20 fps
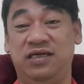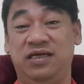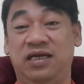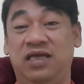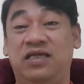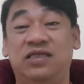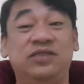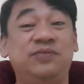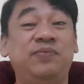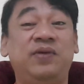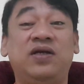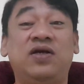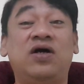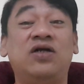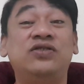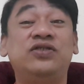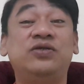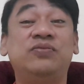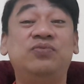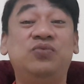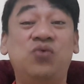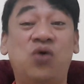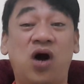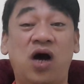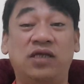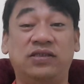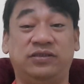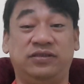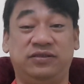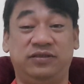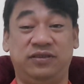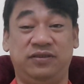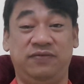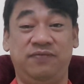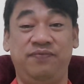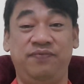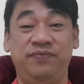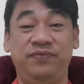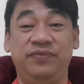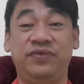It is because of what?
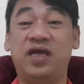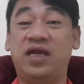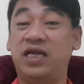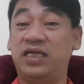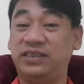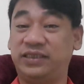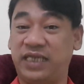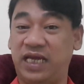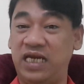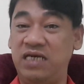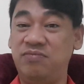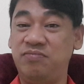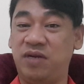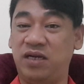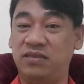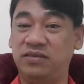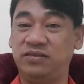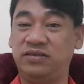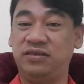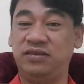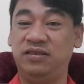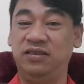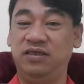Non-attainment